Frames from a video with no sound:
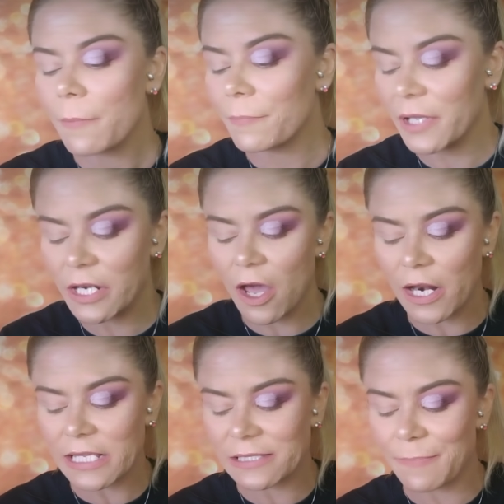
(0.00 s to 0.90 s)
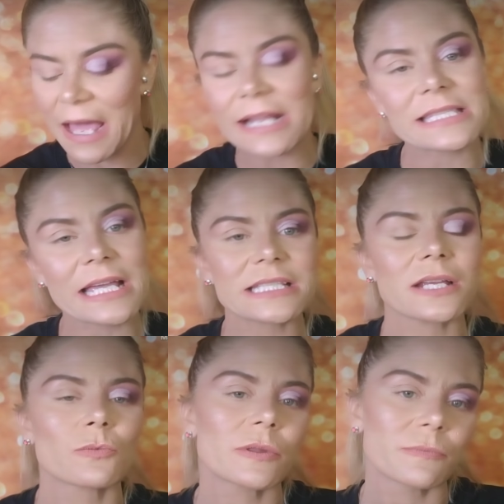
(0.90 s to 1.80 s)
but not as bad as I
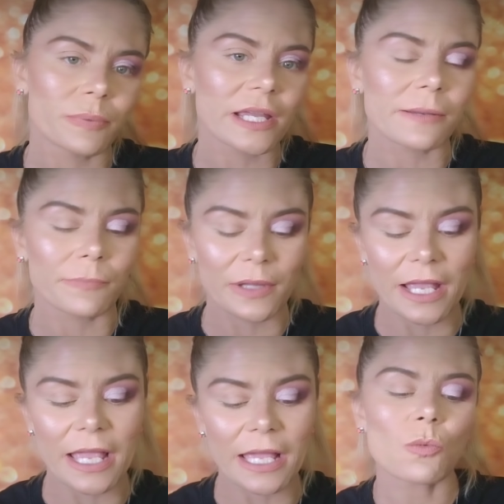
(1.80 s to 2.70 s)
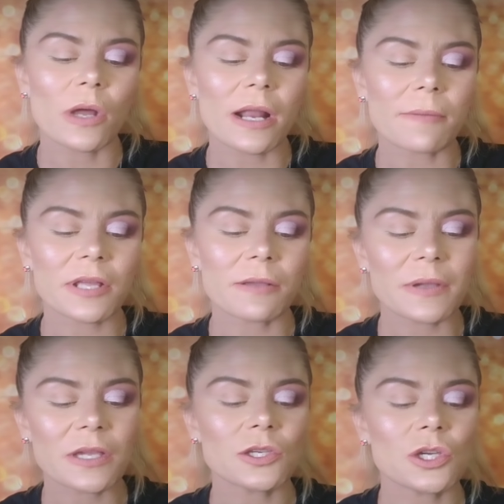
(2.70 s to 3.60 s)
did with Bling Bling. What I'm going to
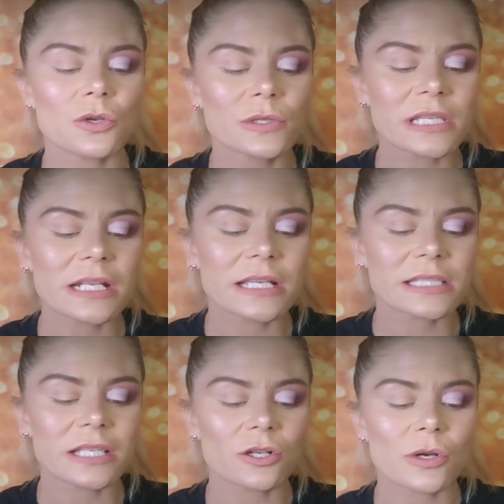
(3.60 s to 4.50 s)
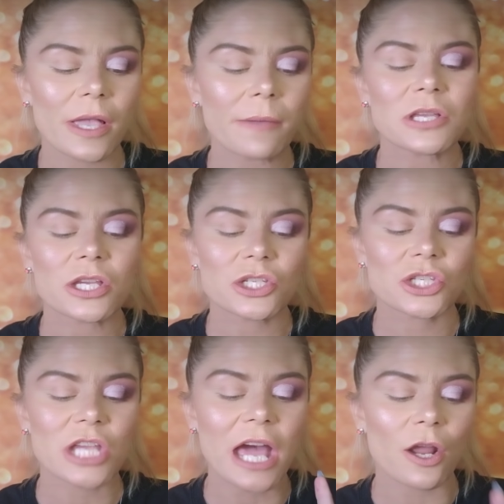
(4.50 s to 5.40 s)
be using is the Cream
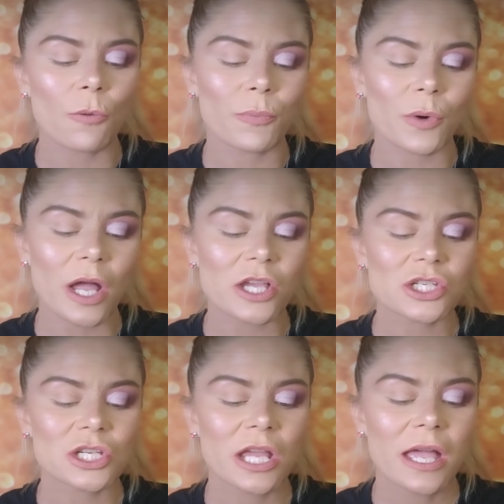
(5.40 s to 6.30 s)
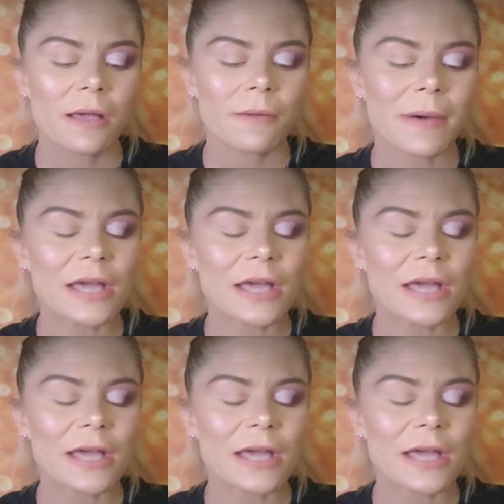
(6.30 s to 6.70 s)
Shadow Brush by